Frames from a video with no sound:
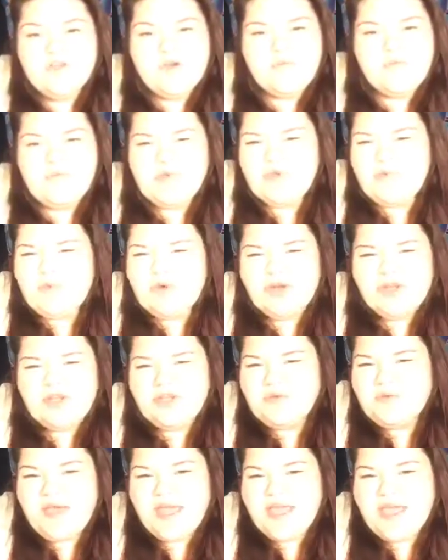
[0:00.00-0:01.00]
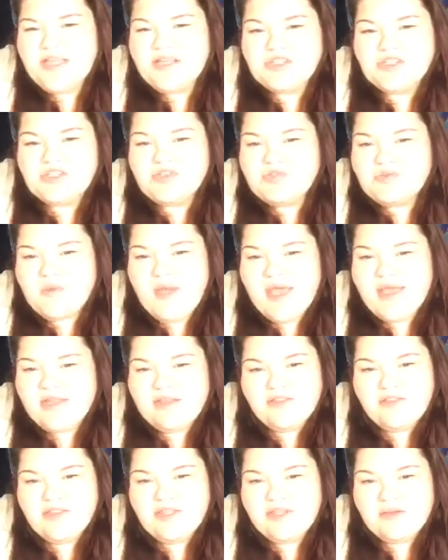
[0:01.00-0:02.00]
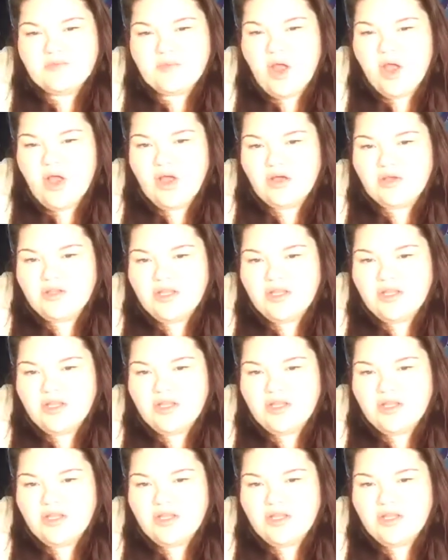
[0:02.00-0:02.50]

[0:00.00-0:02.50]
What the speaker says: be worried. You can't do anything wrong.